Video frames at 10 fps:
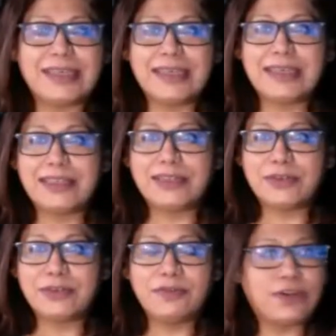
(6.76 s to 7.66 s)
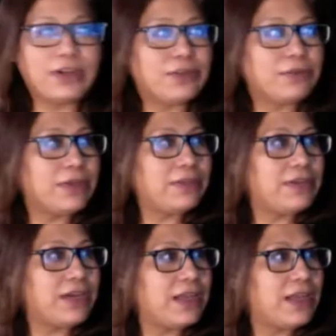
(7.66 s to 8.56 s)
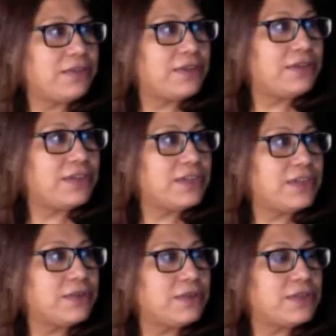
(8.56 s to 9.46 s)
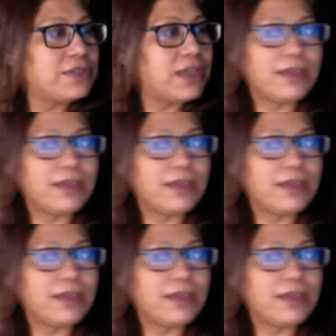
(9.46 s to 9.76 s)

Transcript: So go for it, whoever and however it goes. I'm